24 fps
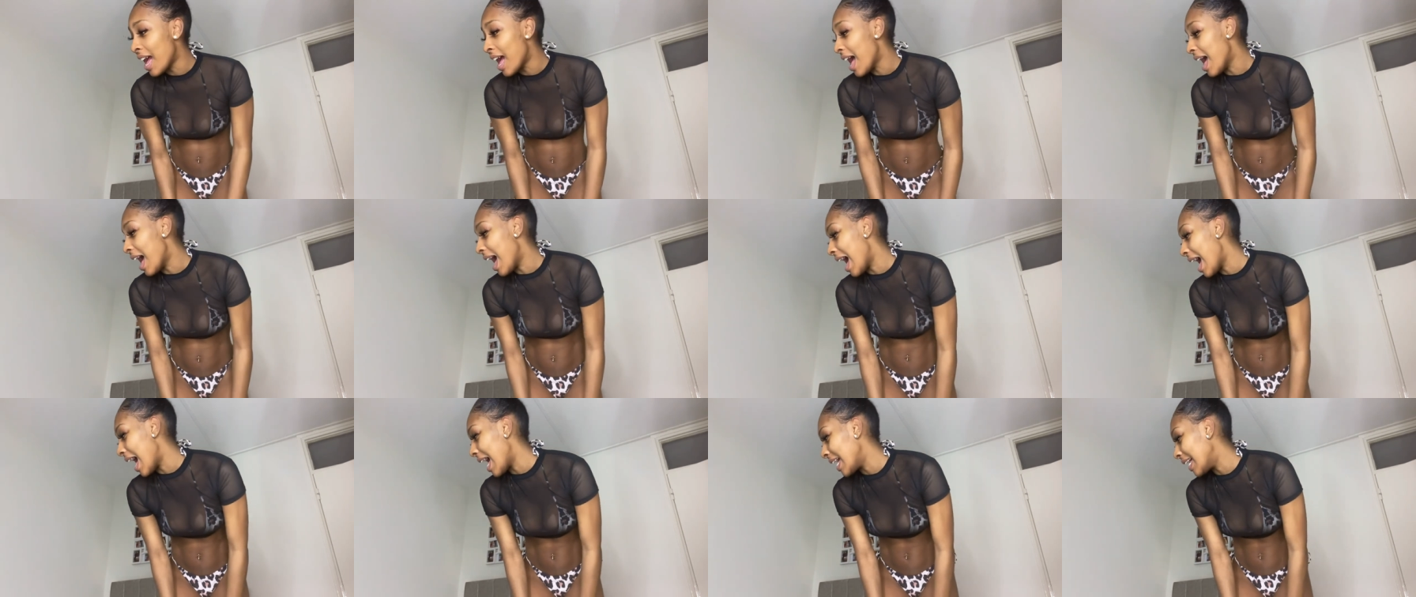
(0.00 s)

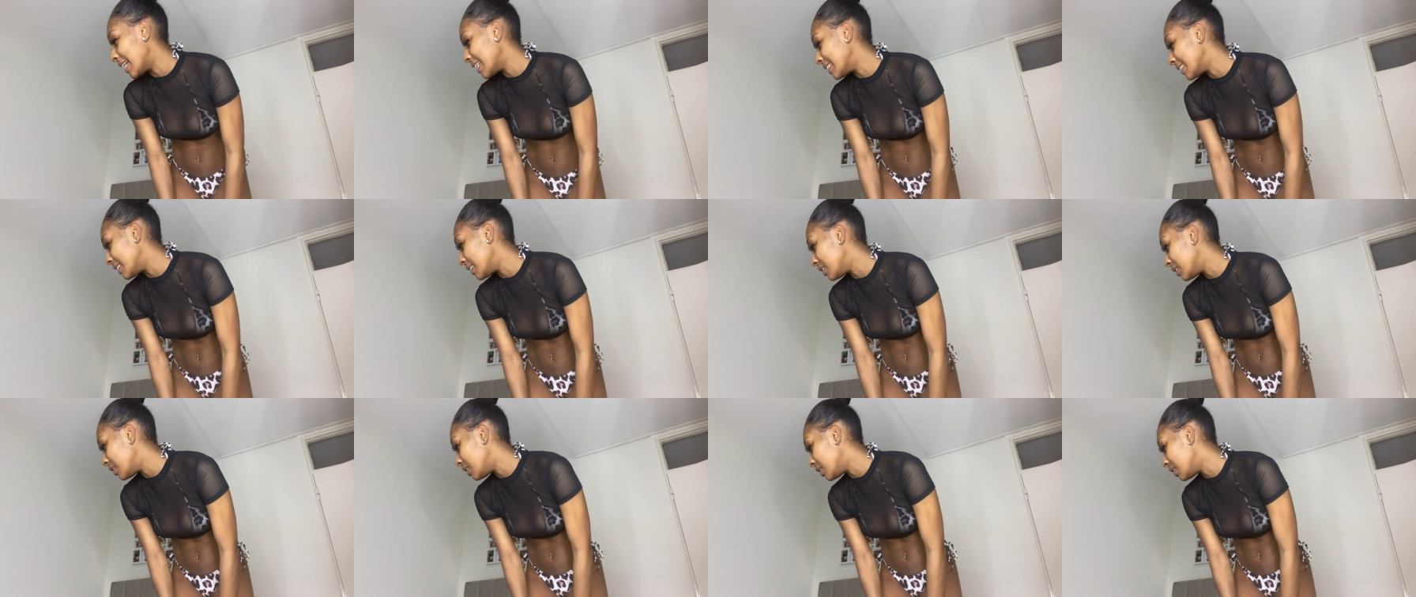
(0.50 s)

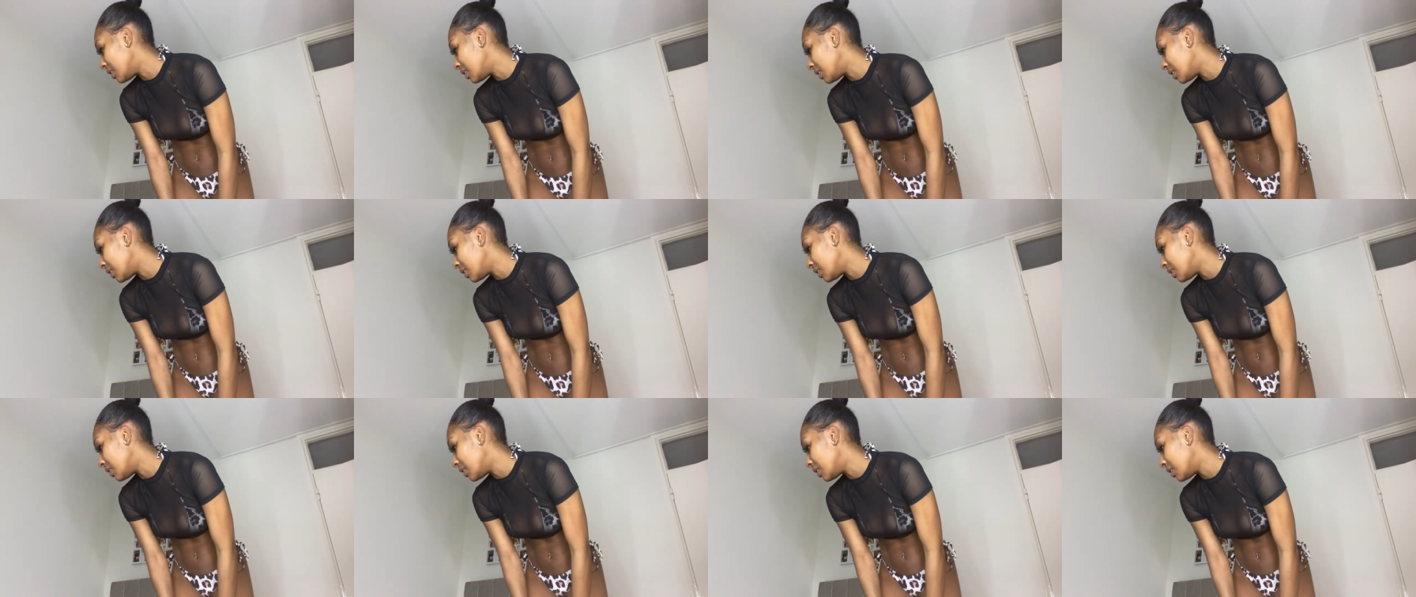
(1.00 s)

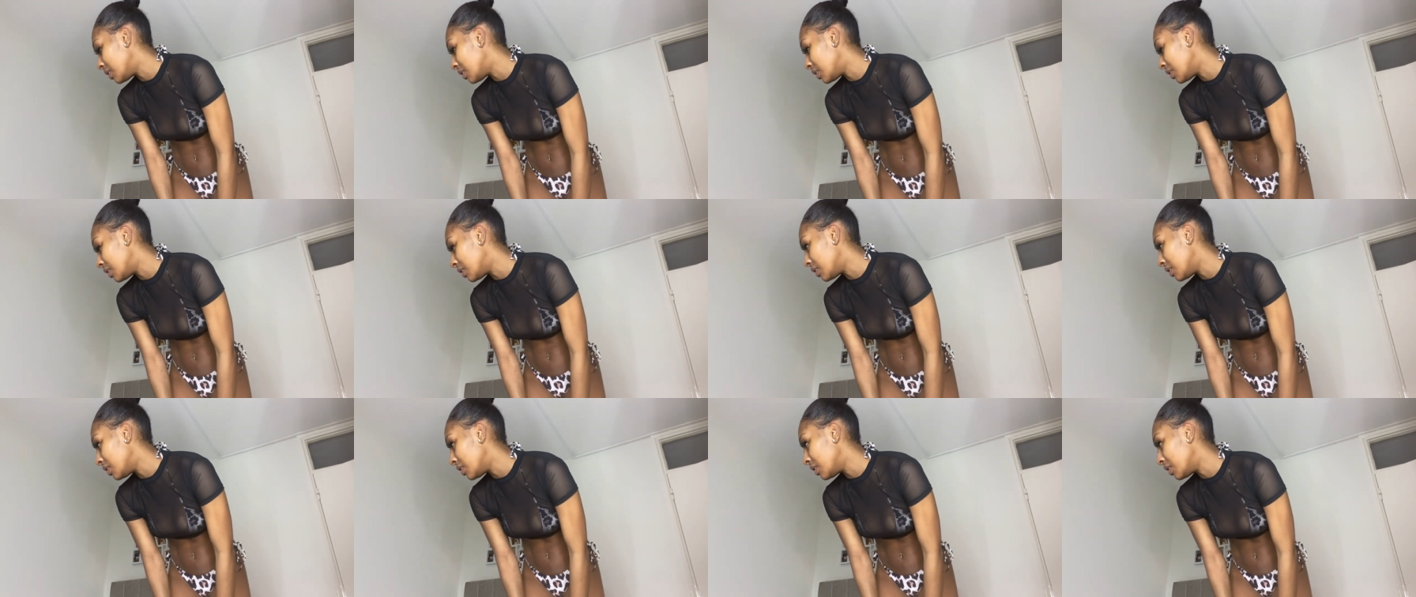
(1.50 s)

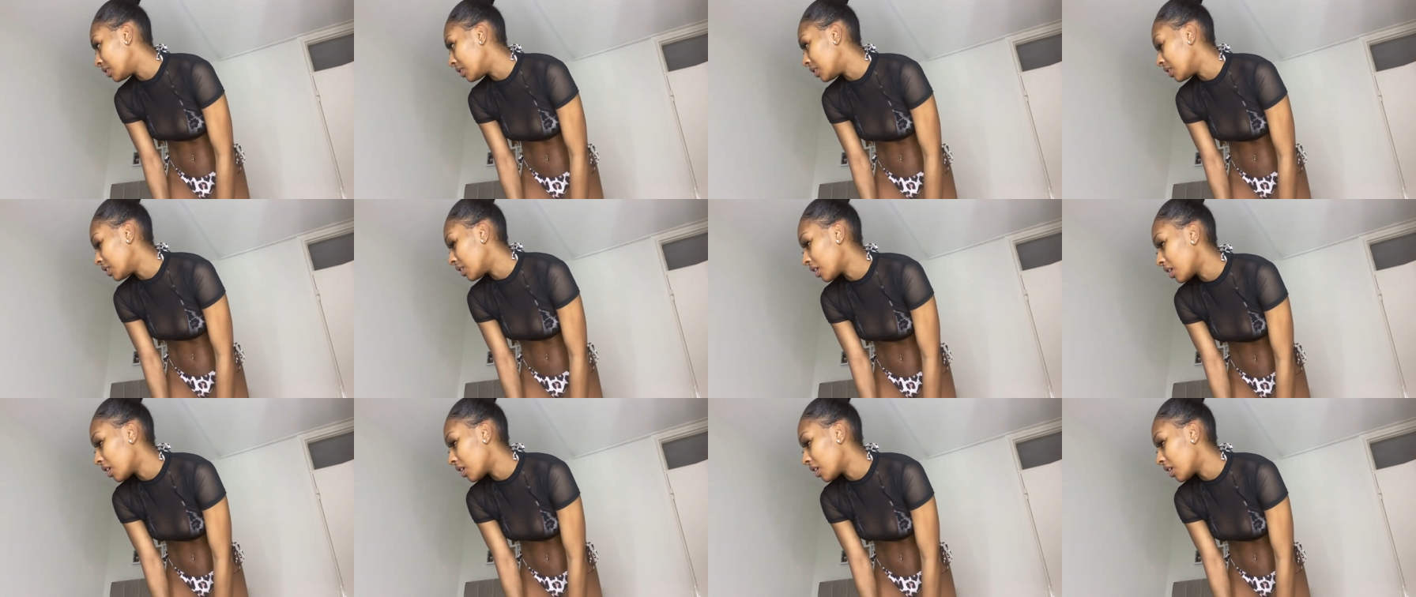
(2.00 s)
and